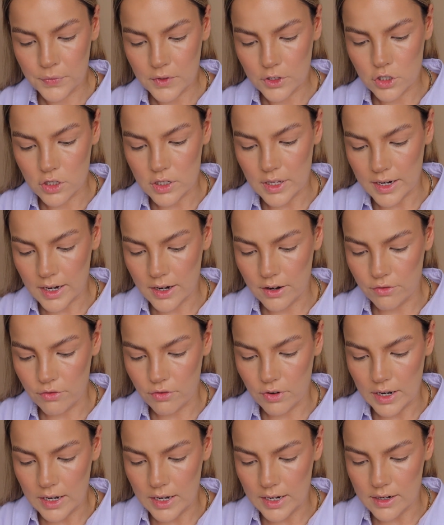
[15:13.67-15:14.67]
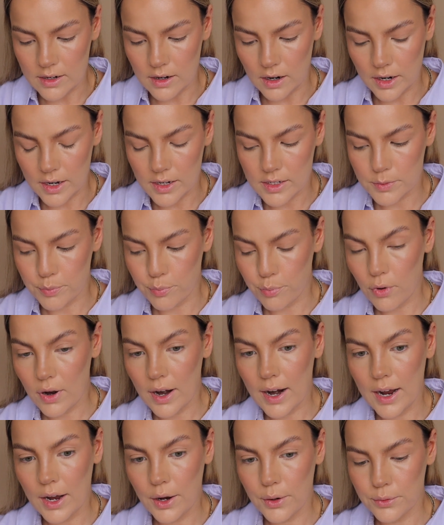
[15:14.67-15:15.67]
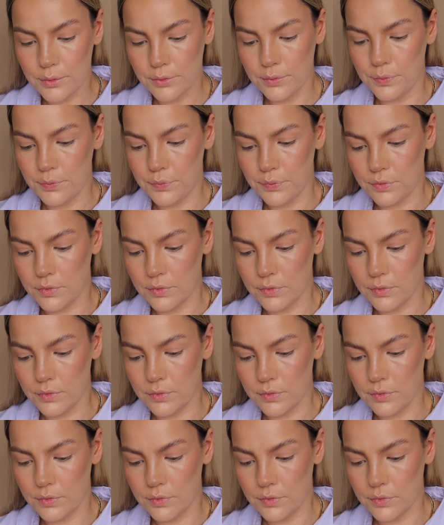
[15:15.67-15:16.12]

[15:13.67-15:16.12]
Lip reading: Just like a really nice brown.